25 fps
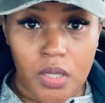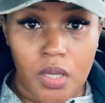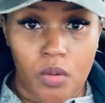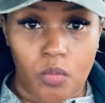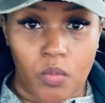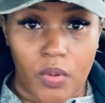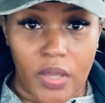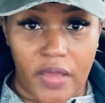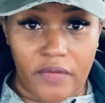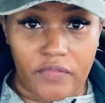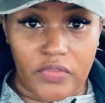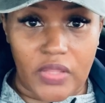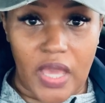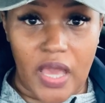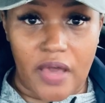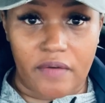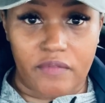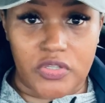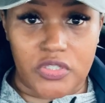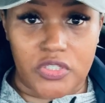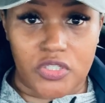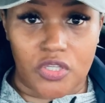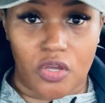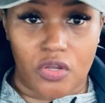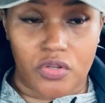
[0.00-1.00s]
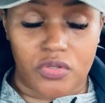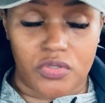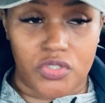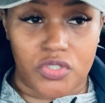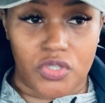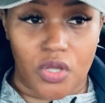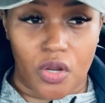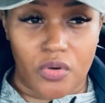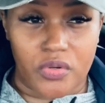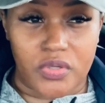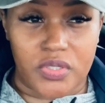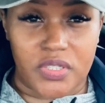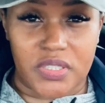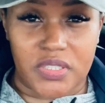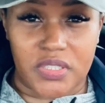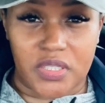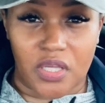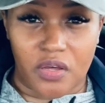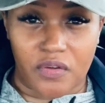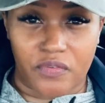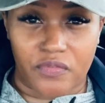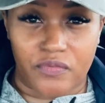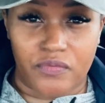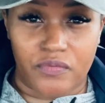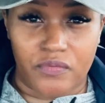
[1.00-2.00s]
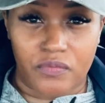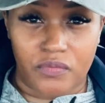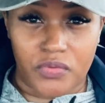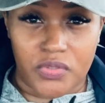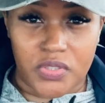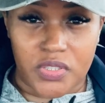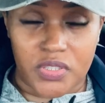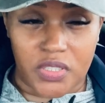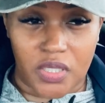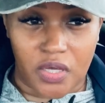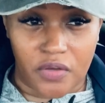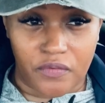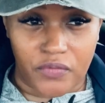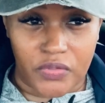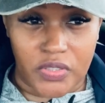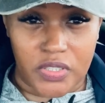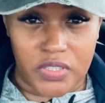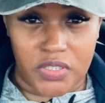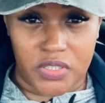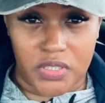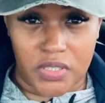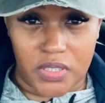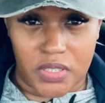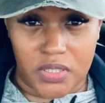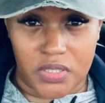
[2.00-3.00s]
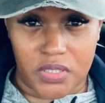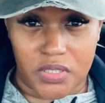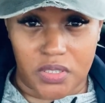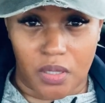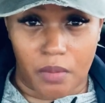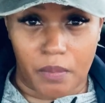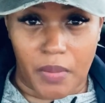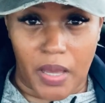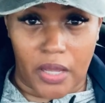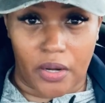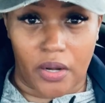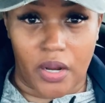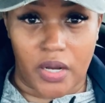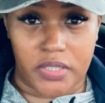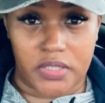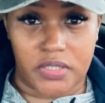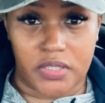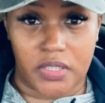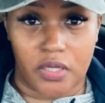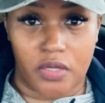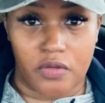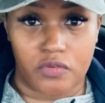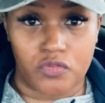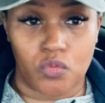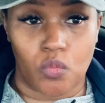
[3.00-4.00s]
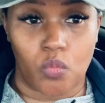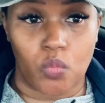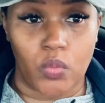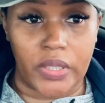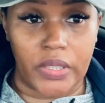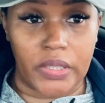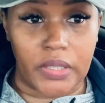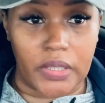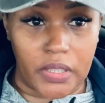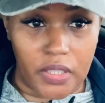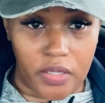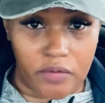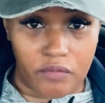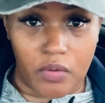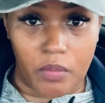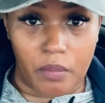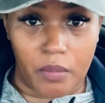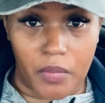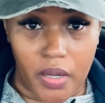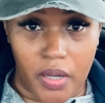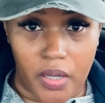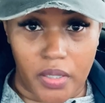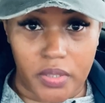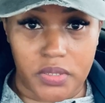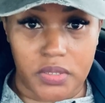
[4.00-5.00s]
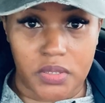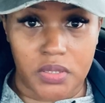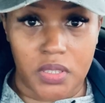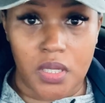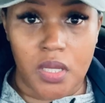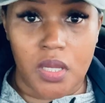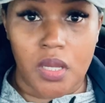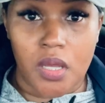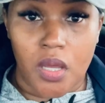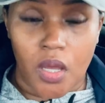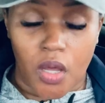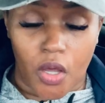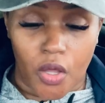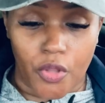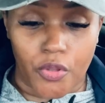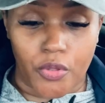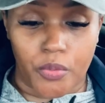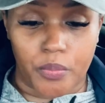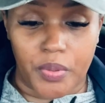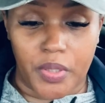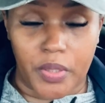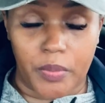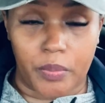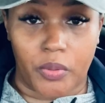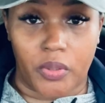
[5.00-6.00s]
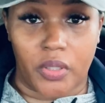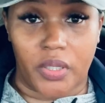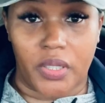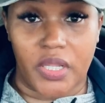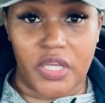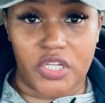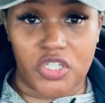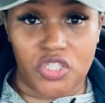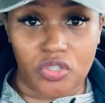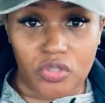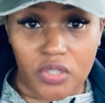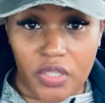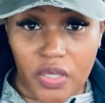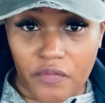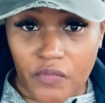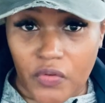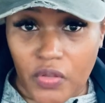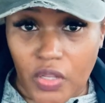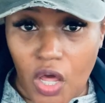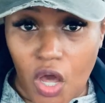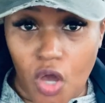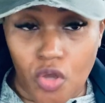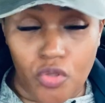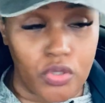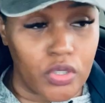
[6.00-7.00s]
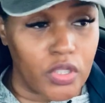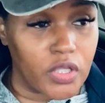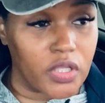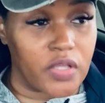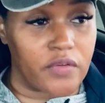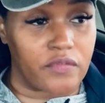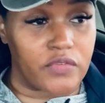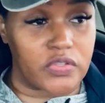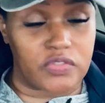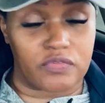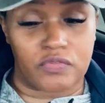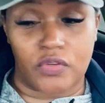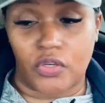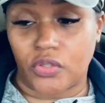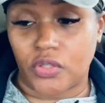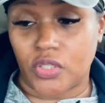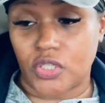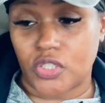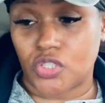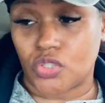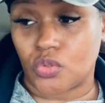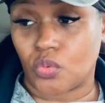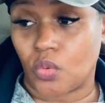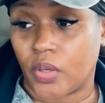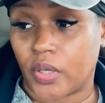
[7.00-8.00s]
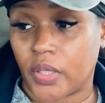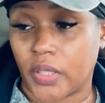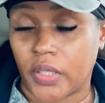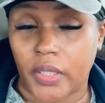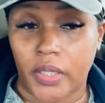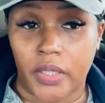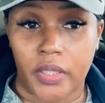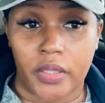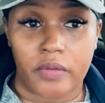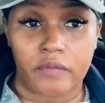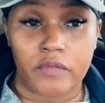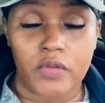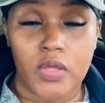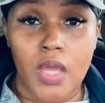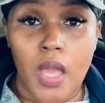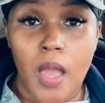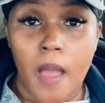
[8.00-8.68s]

We have to have a certain selflessness about ourselves when we live amongst other people. Unless you live alone, you can live as filthy as you want to live.